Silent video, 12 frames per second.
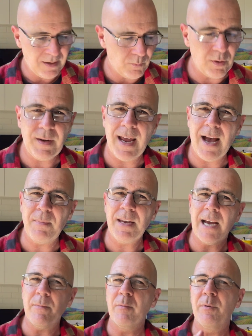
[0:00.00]
We'll now be
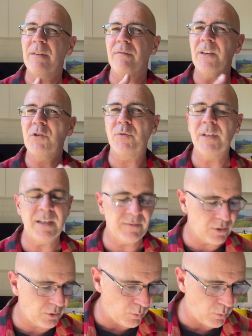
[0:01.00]
able to bring victory even on the